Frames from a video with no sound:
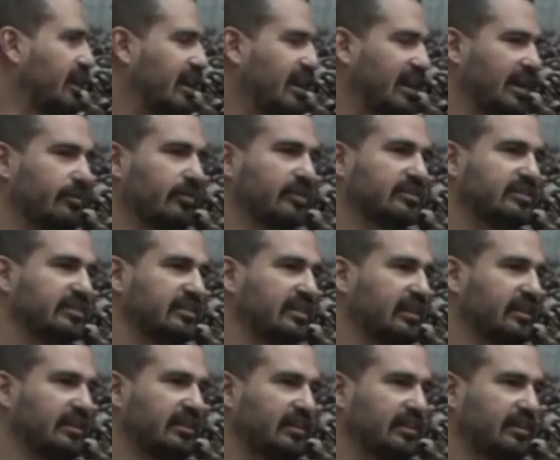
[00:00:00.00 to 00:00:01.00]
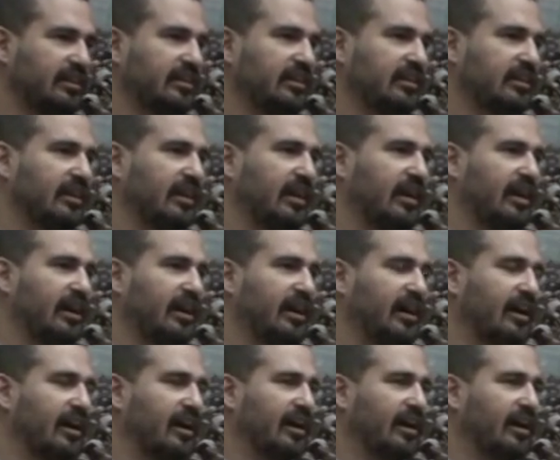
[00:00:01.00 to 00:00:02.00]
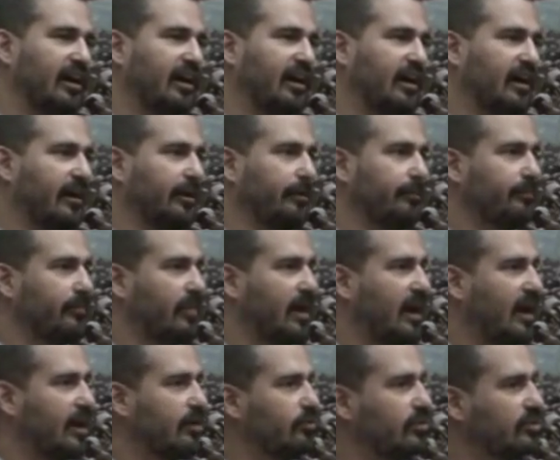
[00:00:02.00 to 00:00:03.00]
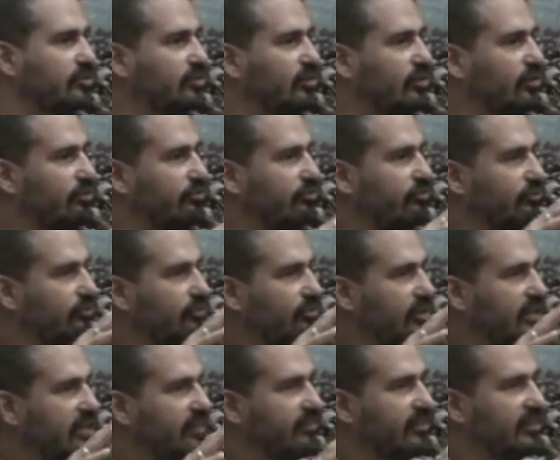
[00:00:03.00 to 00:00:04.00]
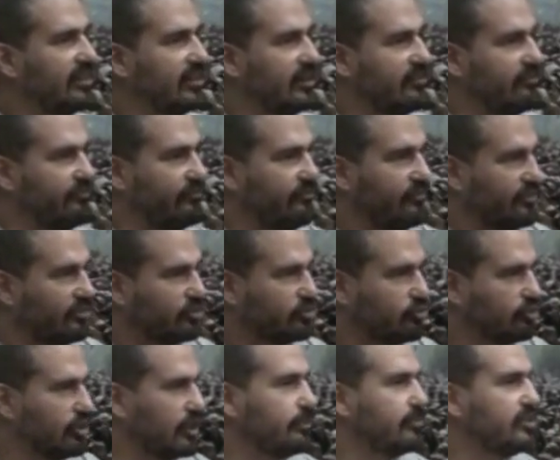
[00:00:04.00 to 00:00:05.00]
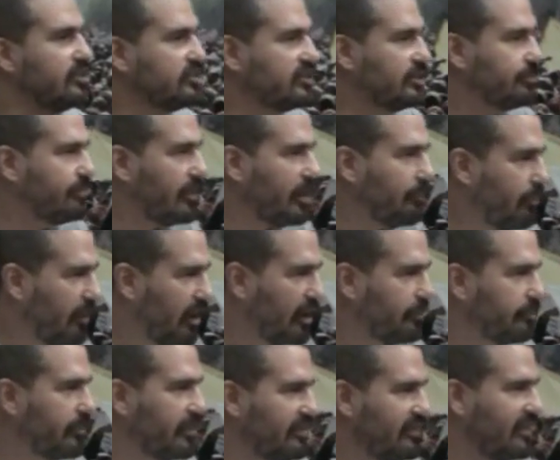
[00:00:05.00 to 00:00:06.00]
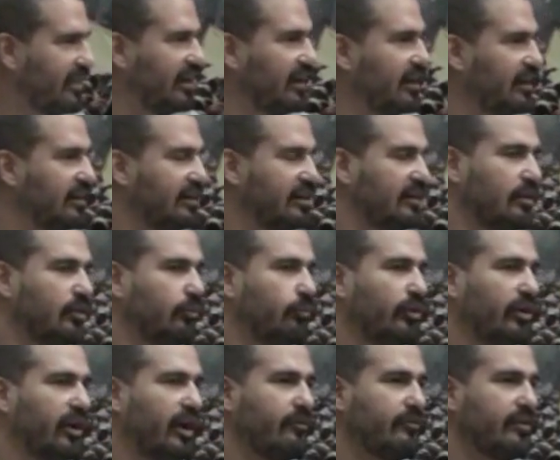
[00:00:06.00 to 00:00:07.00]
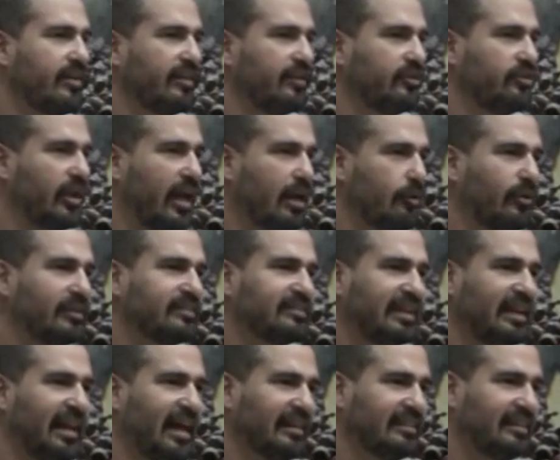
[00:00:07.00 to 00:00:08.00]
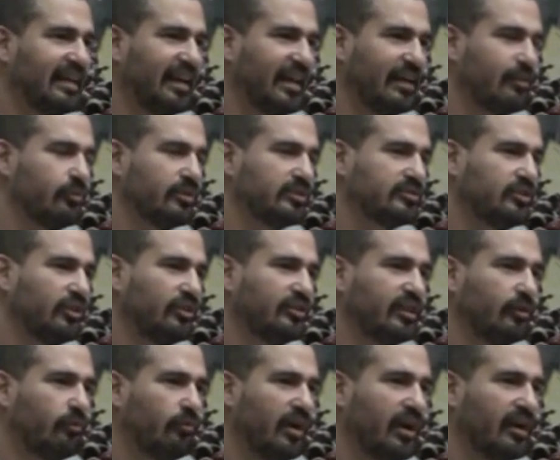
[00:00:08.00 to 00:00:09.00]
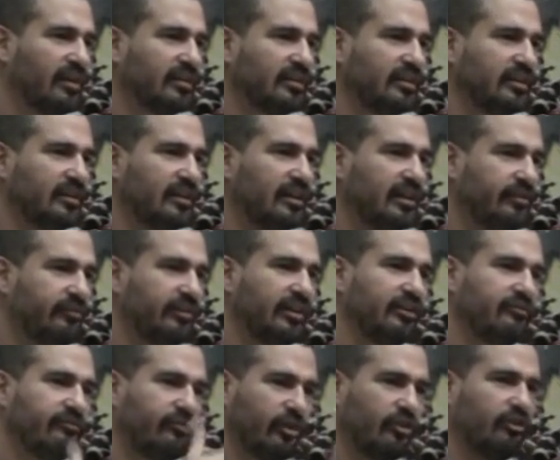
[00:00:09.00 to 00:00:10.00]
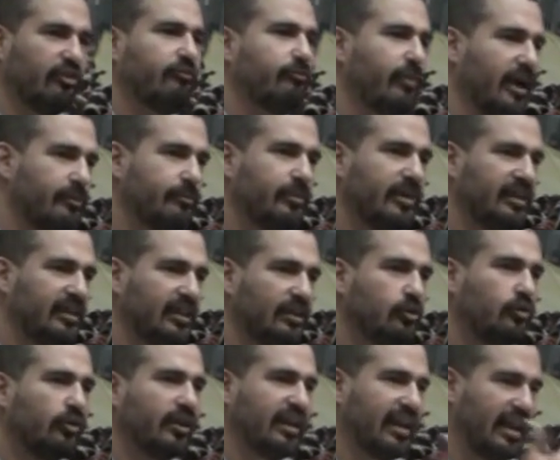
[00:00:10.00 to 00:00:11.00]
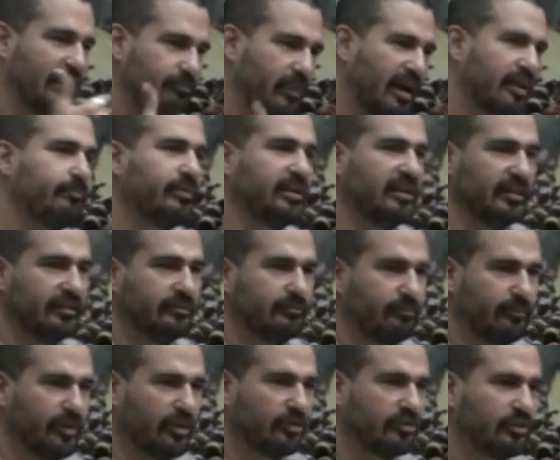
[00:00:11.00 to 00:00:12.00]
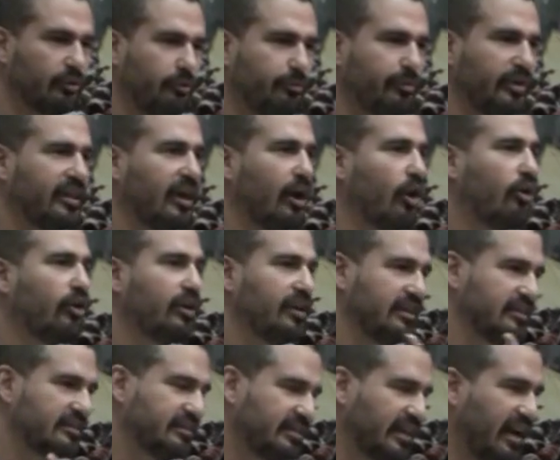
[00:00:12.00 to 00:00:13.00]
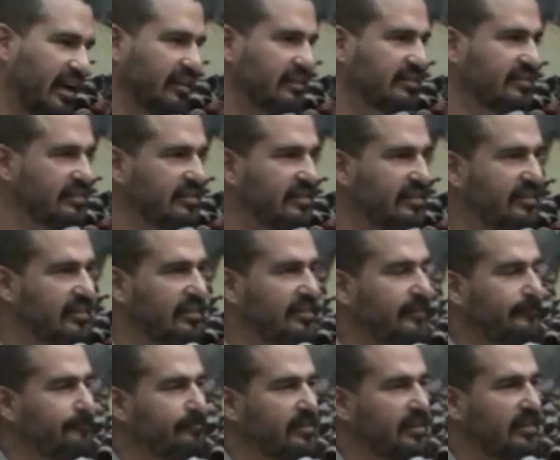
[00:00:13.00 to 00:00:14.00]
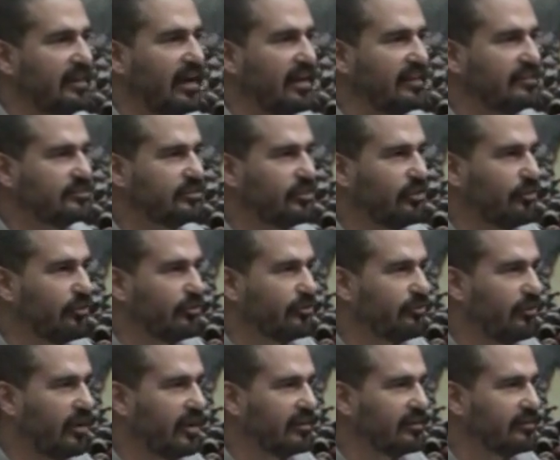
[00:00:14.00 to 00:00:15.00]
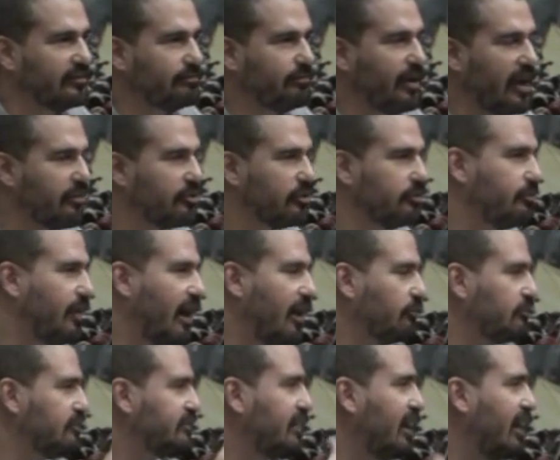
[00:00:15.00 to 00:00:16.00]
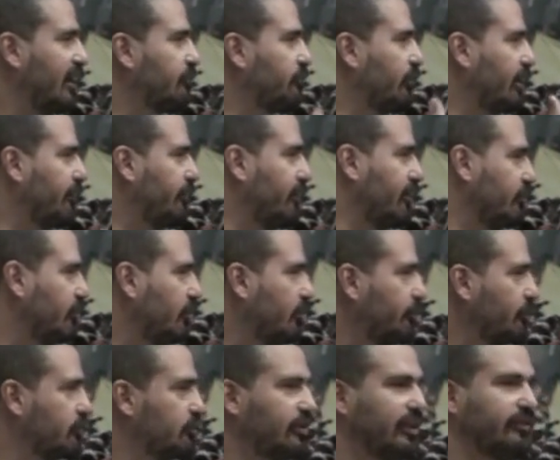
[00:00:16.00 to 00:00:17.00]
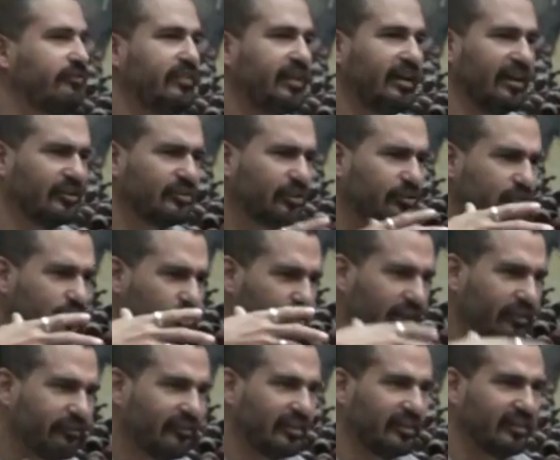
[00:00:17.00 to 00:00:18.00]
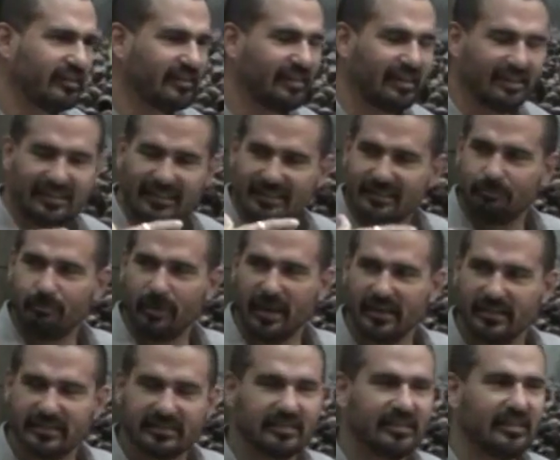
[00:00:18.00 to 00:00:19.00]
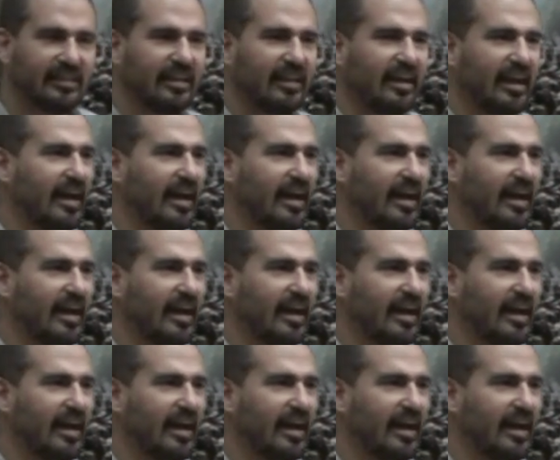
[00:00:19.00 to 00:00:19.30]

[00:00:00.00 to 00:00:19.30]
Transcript: Again, I was in a I was sort of living in an extremely cheap apartment there, where everything, you know, I was glad that I was not the one living in front of my building, looking at my building, because it would be the obvious sight. And so, right, bathroom outside, whatever, you know, but you live there, so you live the space.